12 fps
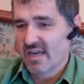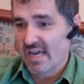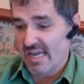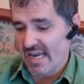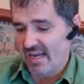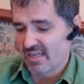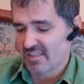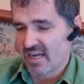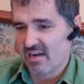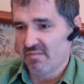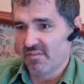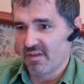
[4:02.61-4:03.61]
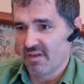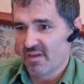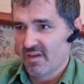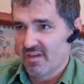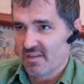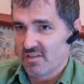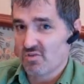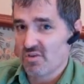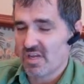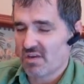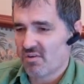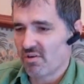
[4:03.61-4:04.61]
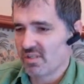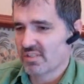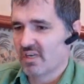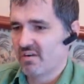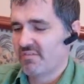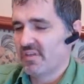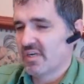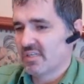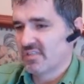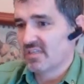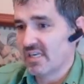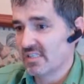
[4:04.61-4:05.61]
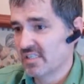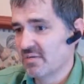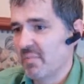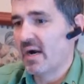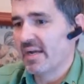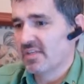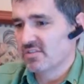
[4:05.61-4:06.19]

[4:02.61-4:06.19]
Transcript: again, it's kind of the unique Cora stuff that is combined.